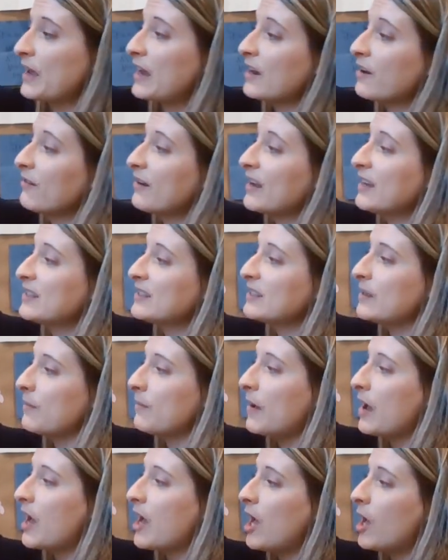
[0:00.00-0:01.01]
parent, a
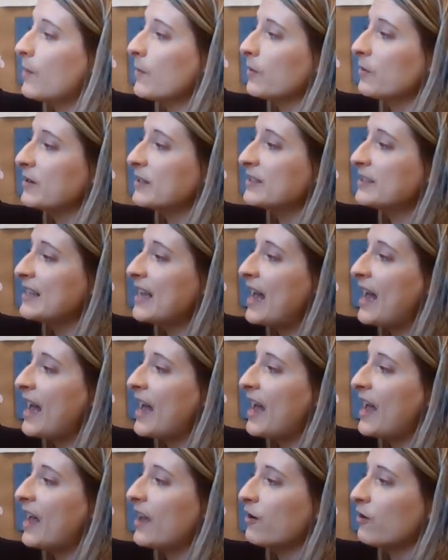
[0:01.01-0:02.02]
mom or a dad,